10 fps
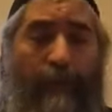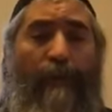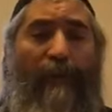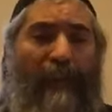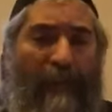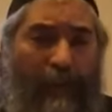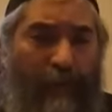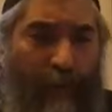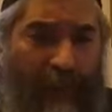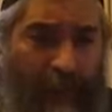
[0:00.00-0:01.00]
We need
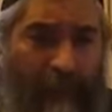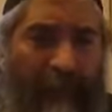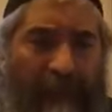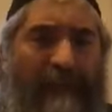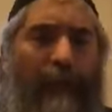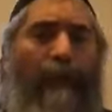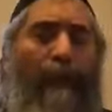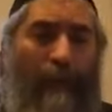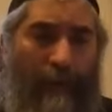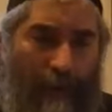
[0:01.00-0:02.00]
a
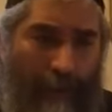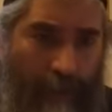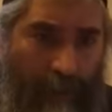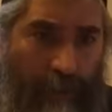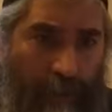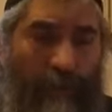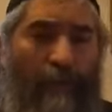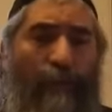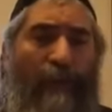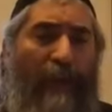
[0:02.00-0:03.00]
vessel.
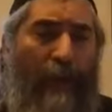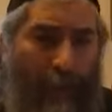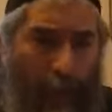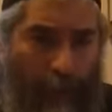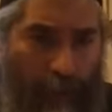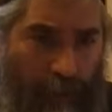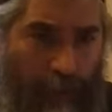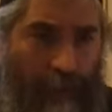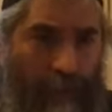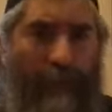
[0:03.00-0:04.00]
We need a boat.
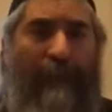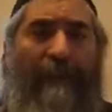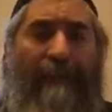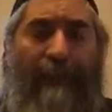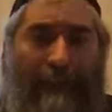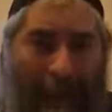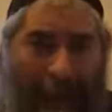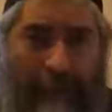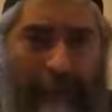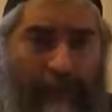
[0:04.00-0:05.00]
We need
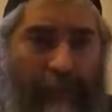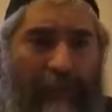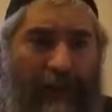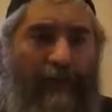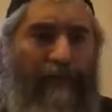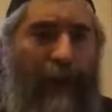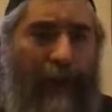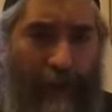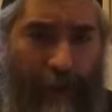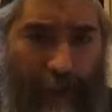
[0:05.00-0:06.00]
guidance. We need a
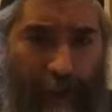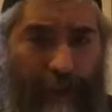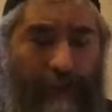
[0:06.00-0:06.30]
structure.